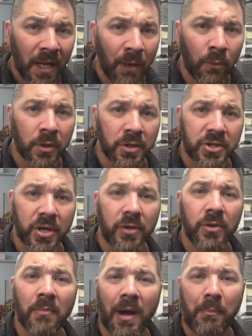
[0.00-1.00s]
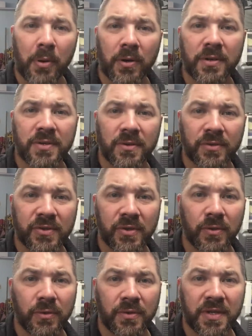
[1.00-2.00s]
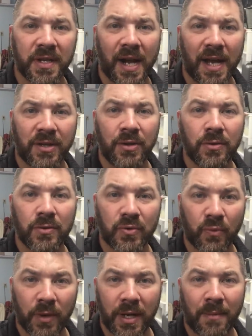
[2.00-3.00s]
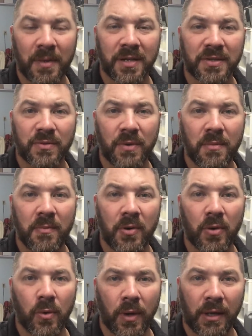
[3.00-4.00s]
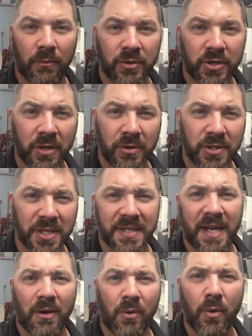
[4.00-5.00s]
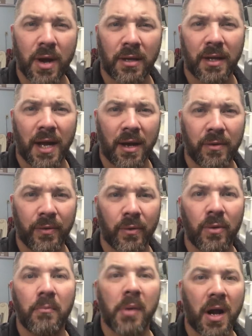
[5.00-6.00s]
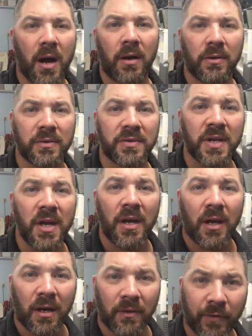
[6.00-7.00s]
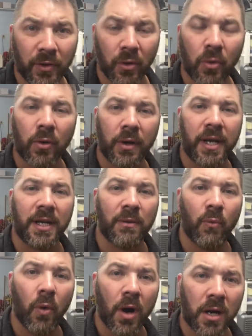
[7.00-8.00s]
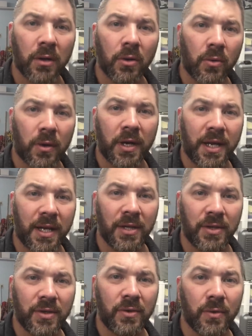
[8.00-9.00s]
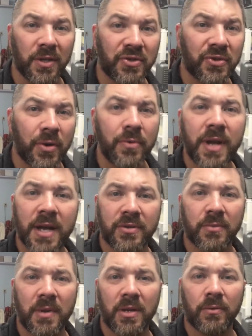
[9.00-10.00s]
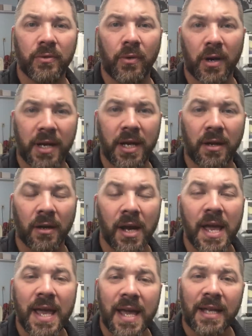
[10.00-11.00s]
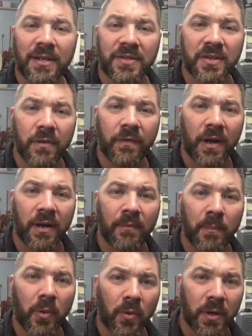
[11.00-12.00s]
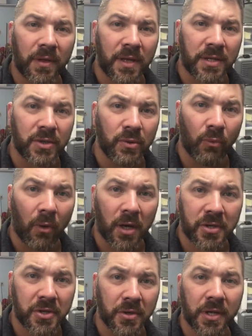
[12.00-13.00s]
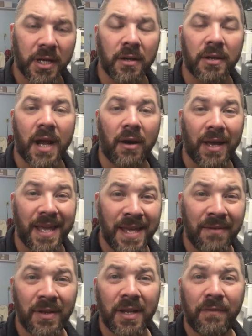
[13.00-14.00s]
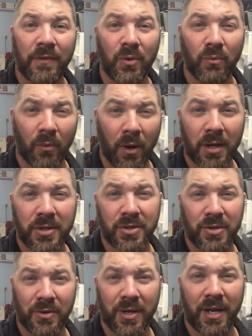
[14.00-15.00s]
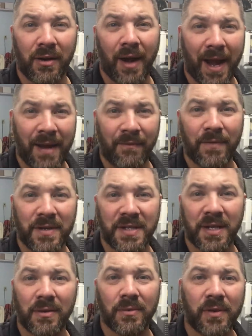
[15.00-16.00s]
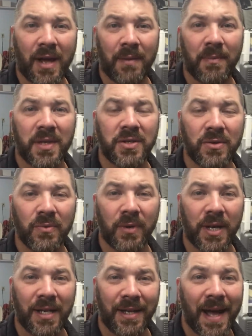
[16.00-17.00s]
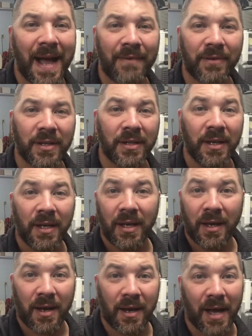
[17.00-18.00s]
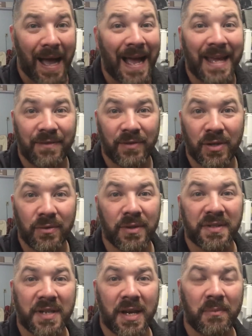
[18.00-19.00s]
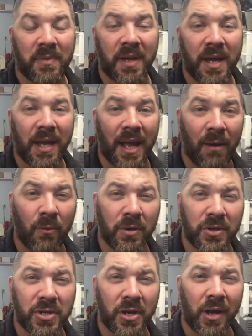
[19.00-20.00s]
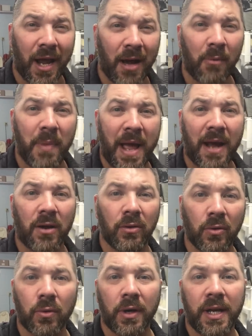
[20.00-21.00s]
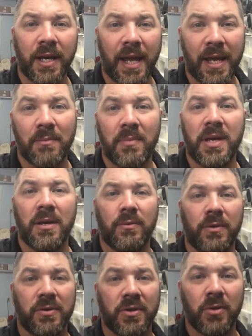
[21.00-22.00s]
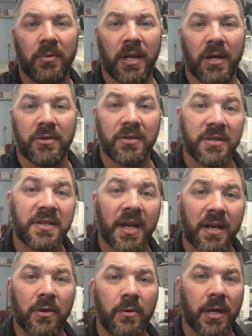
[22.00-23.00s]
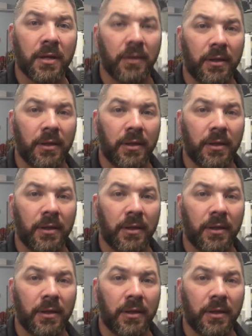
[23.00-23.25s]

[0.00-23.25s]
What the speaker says: I want to show you my personal suits that I use when I'm in a swimming pool, and I want to show you just how quickly I go through them because of chlorine and what chlorine can do. It's so detrimental to our gear, and it's so very important that you wash your gear. Now, even if you washed your gear every single time that you went diving, I even do the same thing. I want to show you how bad chlorine can be on your scuba gear. So let's take a quick